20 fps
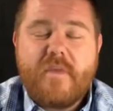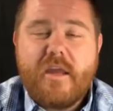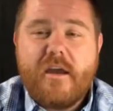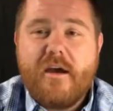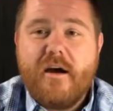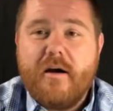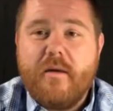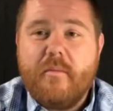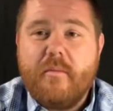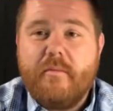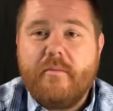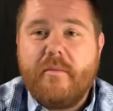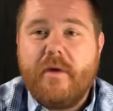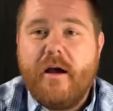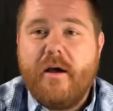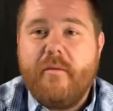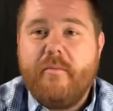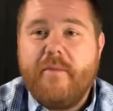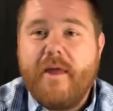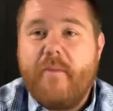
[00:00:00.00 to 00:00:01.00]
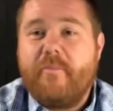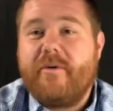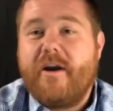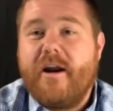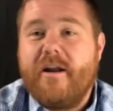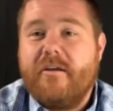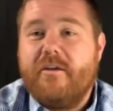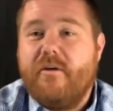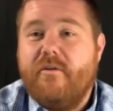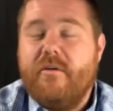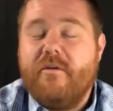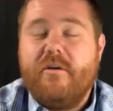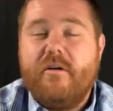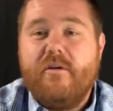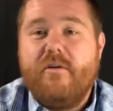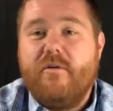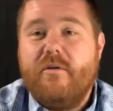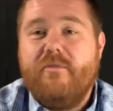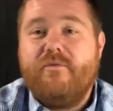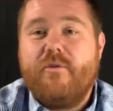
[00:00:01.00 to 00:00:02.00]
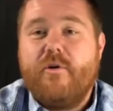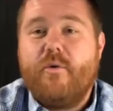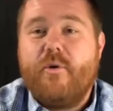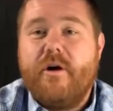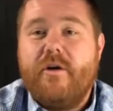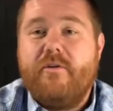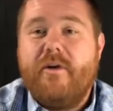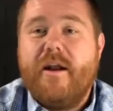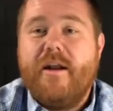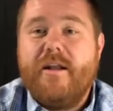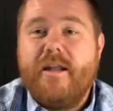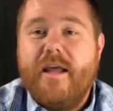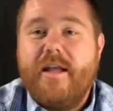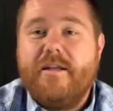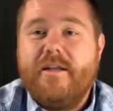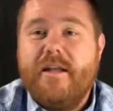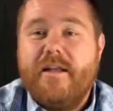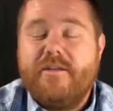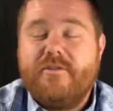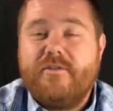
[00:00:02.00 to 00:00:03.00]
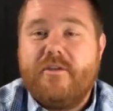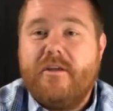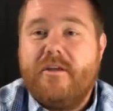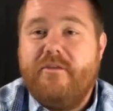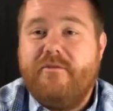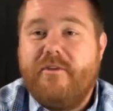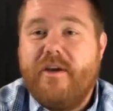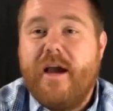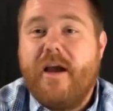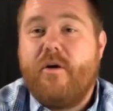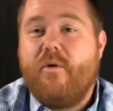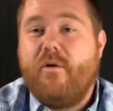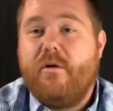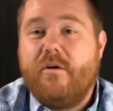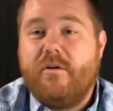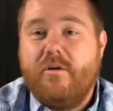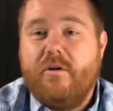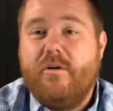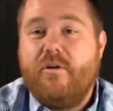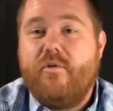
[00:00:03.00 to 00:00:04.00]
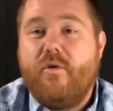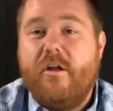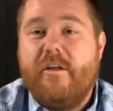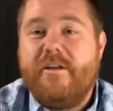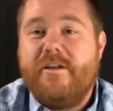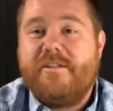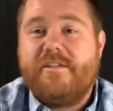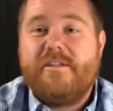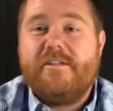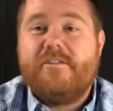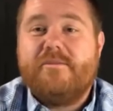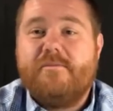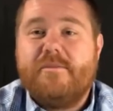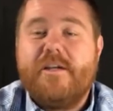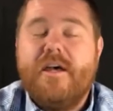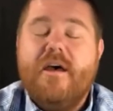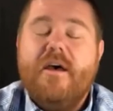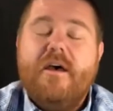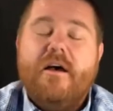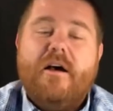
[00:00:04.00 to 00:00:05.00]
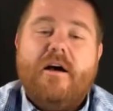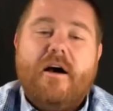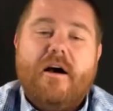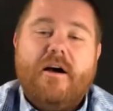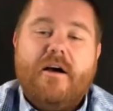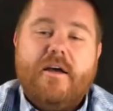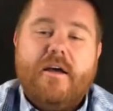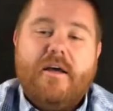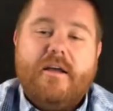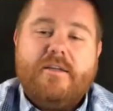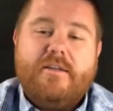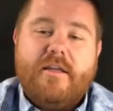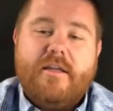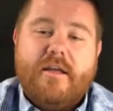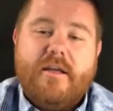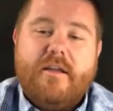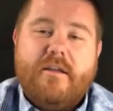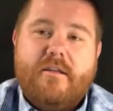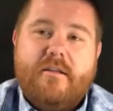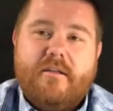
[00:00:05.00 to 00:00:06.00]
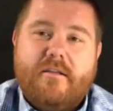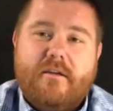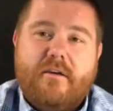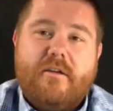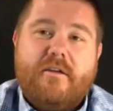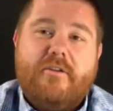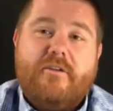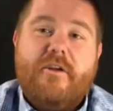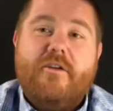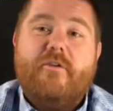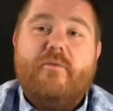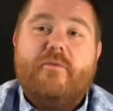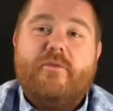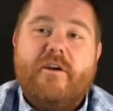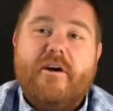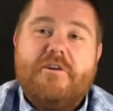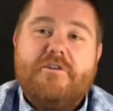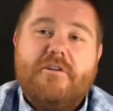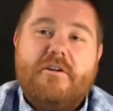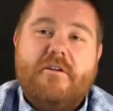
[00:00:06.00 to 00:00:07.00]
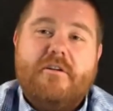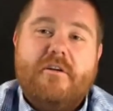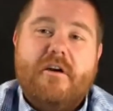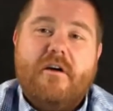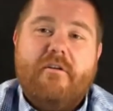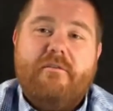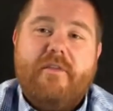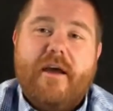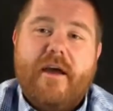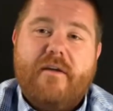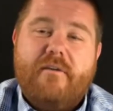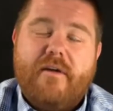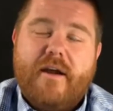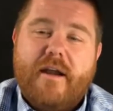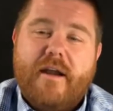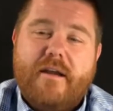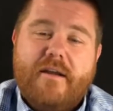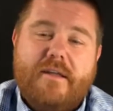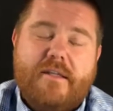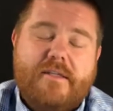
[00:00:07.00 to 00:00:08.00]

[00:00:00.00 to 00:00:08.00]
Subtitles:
That product going forward, right? And so that you've got good quality systems, and the continual production of that, right?